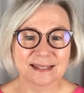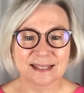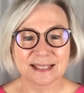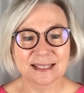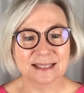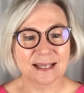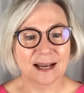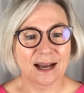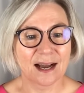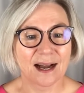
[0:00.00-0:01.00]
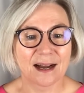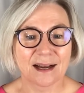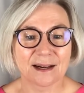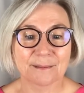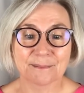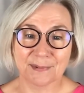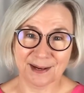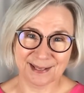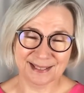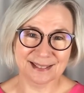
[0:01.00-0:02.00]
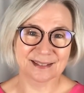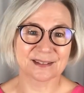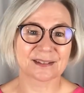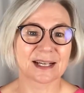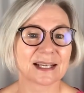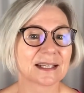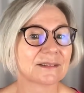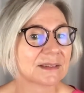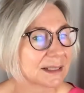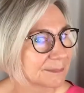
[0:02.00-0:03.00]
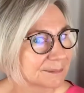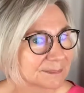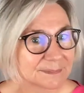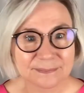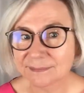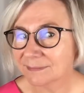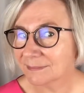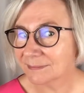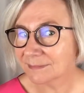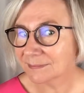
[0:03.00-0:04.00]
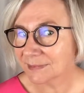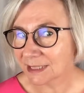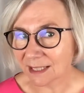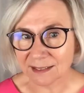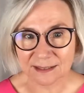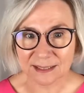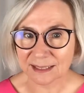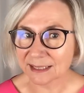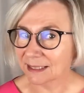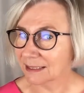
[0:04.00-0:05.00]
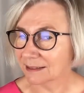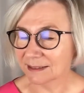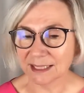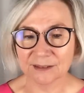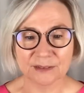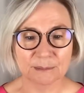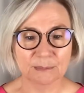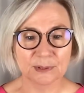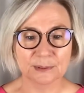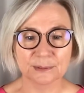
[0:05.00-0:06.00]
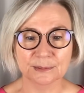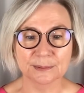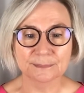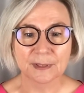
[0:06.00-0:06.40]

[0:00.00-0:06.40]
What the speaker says: These are mine. They're kind of a dark, clear navy blue.